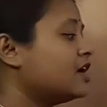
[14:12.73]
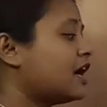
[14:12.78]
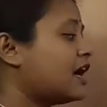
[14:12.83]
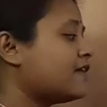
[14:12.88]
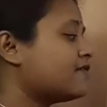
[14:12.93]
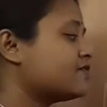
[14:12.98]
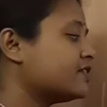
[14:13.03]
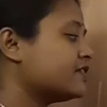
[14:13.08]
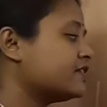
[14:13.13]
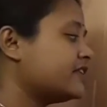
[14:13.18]

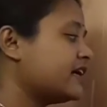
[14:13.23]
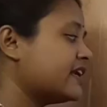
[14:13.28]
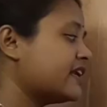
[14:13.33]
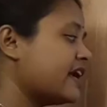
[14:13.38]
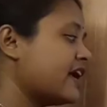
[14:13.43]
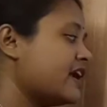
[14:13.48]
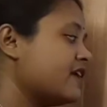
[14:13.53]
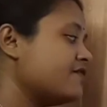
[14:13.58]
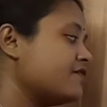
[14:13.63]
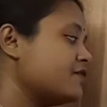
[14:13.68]
After that
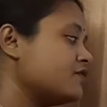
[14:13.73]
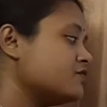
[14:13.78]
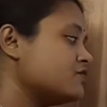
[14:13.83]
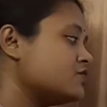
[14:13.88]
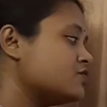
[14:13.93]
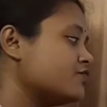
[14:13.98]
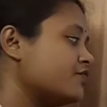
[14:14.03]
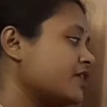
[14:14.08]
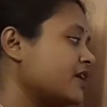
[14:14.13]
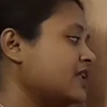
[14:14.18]
I have
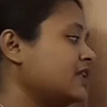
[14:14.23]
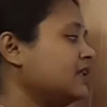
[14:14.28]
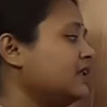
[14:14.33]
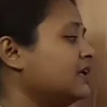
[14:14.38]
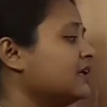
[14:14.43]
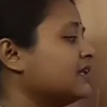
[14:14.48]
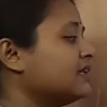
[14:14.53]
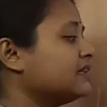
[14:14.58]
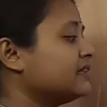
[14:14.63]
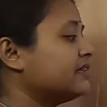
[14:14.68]
used will,
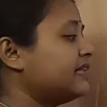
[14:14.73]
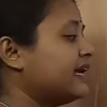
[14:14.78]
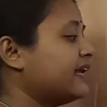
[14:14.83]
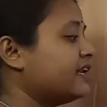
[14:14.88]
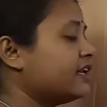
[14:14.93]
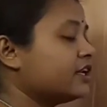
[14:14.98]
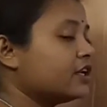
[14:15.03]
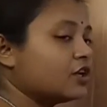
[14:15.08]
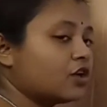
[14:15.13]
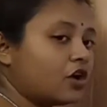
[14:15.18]

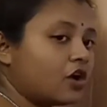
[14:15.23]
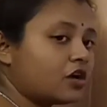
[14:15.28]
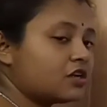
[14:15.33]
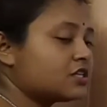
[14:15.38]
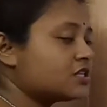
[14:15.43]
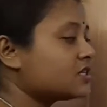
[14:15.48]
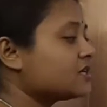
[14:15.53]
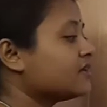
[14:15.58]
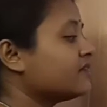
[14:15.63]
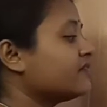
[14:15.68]
then
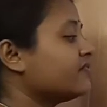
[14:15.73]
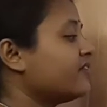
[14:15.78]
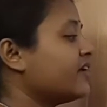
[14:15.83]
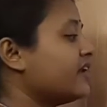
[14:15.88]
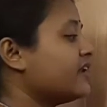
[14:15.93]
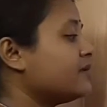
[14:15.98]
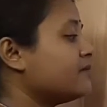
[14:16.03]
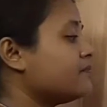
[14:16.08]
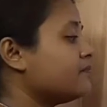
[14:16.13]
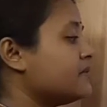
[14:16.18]
not,
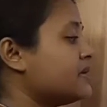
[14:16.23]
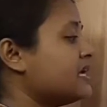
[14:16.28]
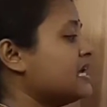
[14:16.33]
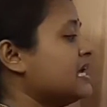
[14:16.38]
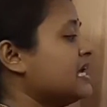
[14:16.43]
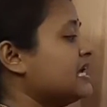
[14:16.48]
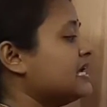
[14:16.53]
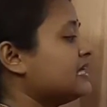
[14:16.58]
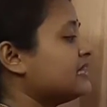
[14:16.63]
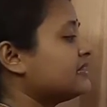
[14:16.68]
then
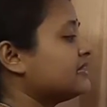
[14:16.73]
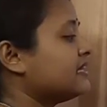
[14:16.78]
be,